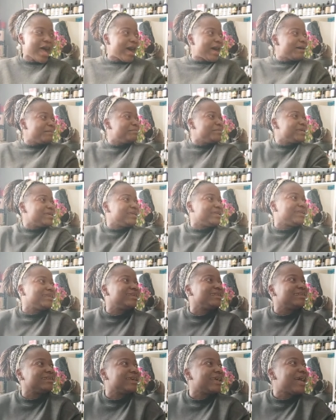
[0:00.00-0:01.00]
I
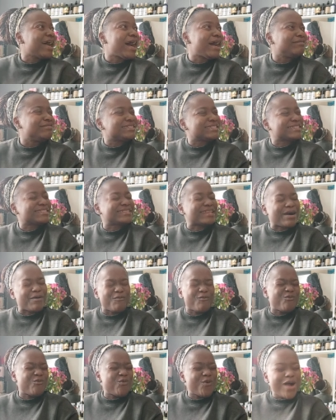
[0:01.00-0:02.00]
mean, I was just like,
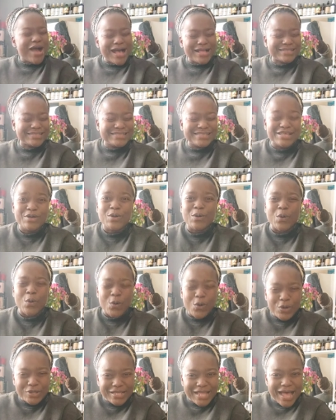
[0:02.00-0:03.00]
what?
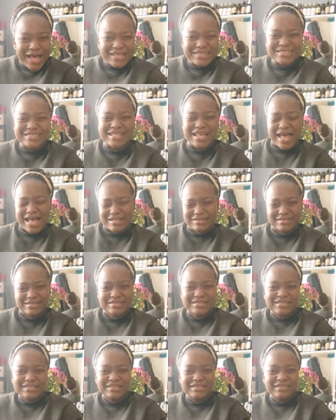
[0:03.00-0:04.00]
Who does
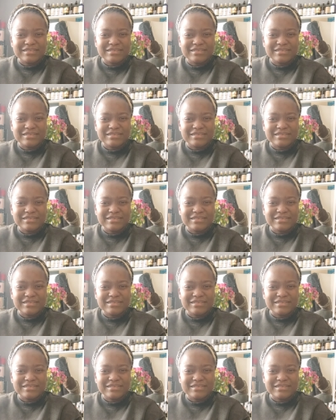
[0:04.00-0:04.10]
that?